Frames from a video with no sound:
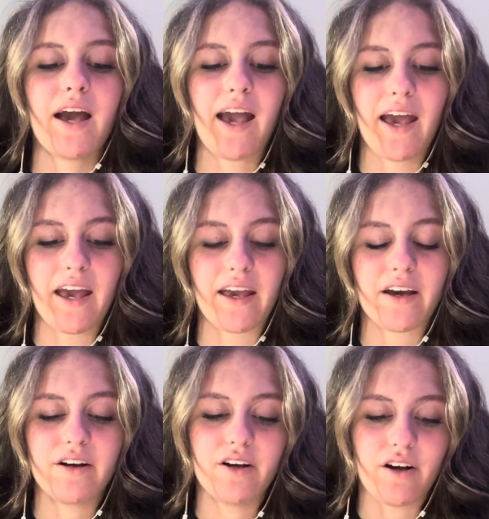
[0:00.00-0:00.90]
A.
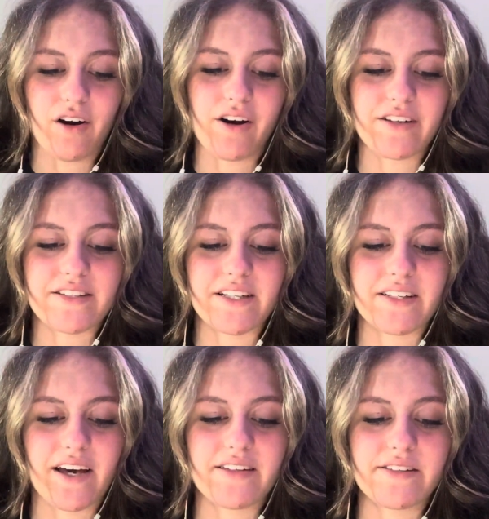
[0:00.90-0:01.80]
Honesty
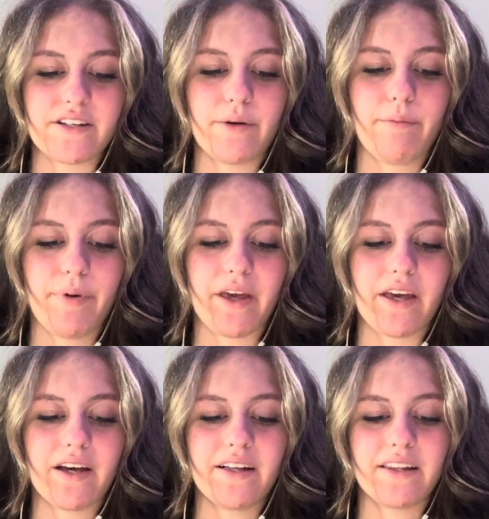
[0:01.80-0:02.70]
test. B.
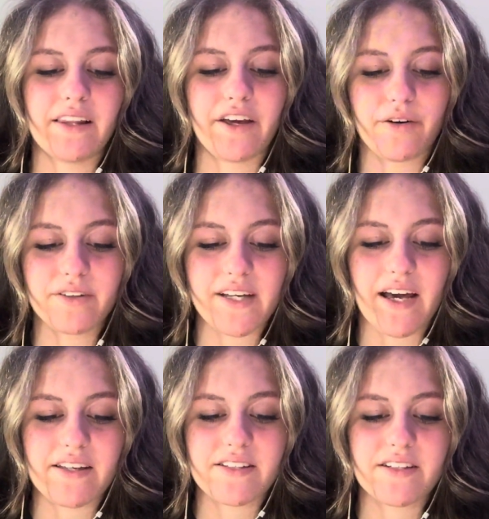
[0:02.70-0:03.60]
Legal
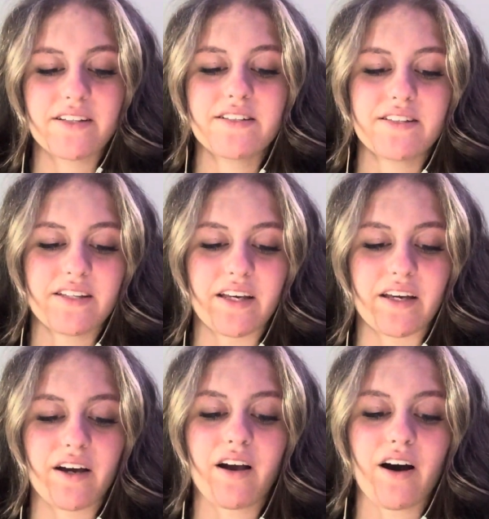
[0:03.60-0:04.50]
test. C.
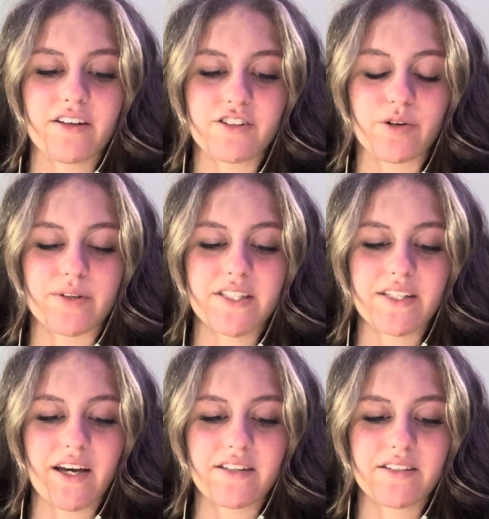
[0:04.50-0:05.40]
Consequence
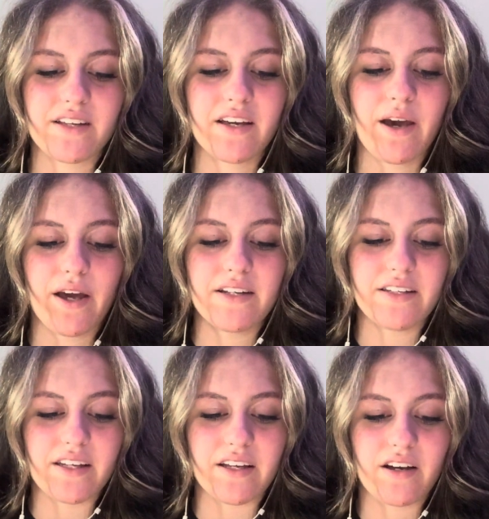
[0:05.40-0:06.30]
test.
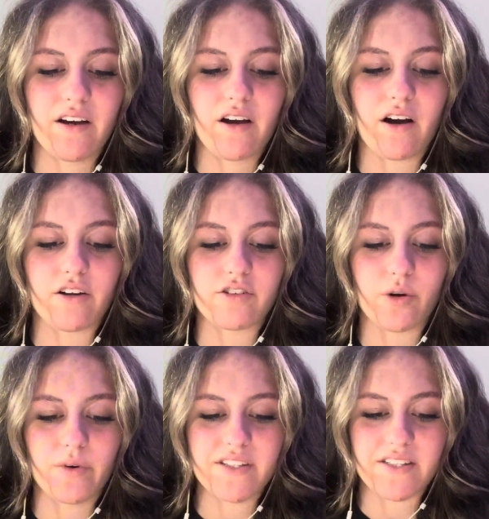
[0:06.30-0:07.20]
D.
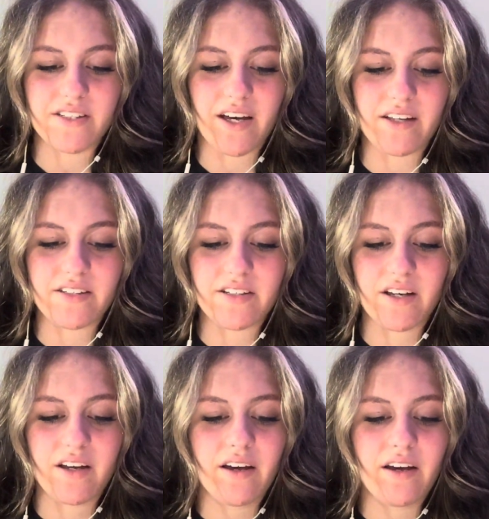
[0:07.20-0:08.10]
Consequences test.
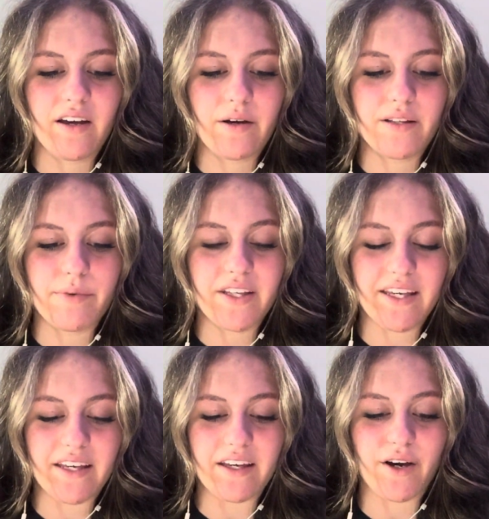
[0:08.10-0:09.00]

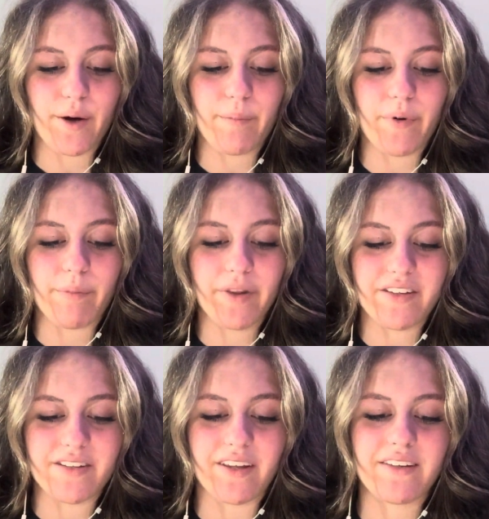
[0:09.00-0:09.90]
E.
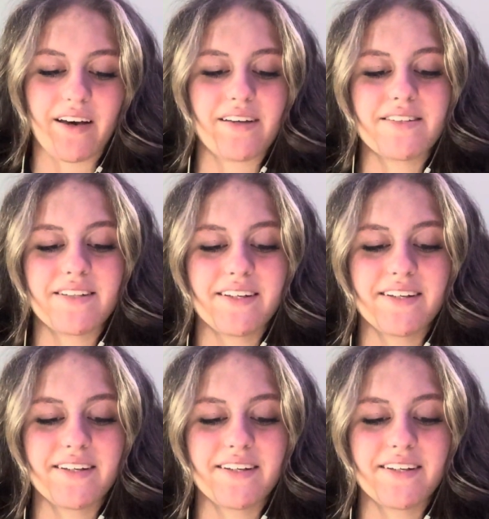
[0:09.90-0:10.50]
Publicity test.